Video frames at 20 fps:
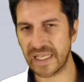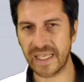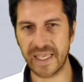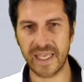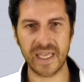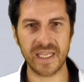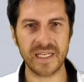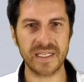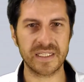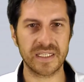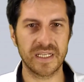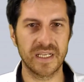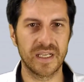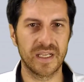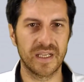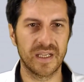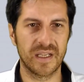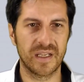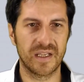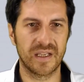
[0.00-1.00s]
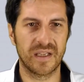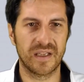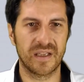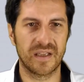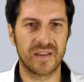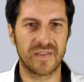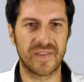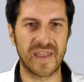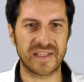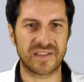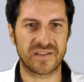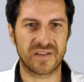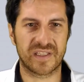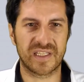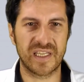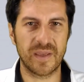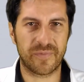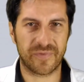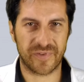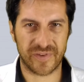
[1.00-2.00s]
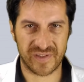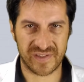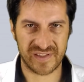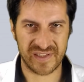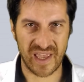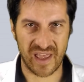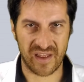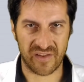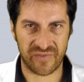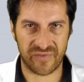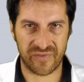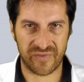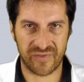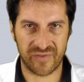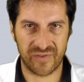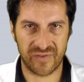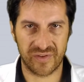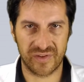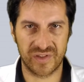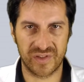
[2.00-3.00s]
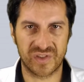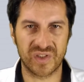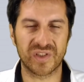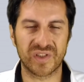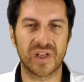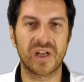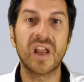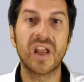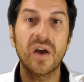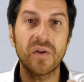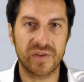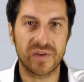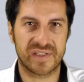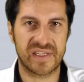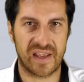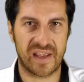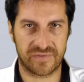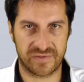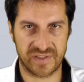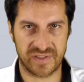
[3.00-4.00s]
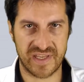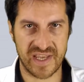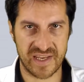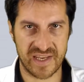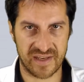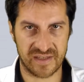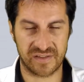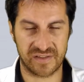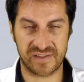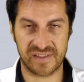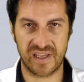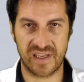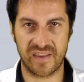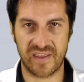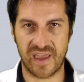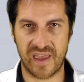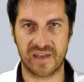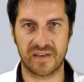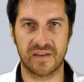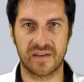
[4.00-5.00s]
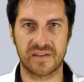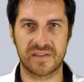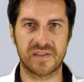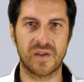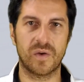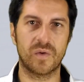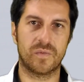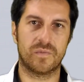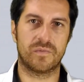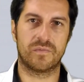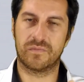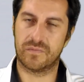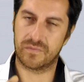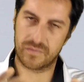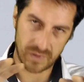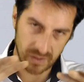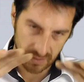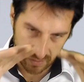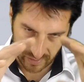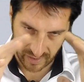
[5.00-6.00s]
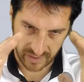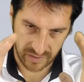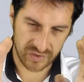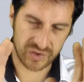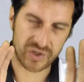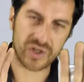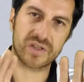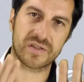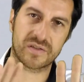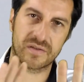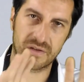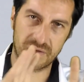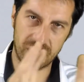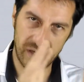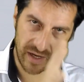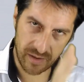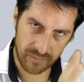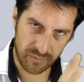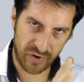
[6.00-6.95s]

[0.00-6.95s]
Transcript: And that you keep for yourself. You don't allow yourself to say that. So, okay, just a little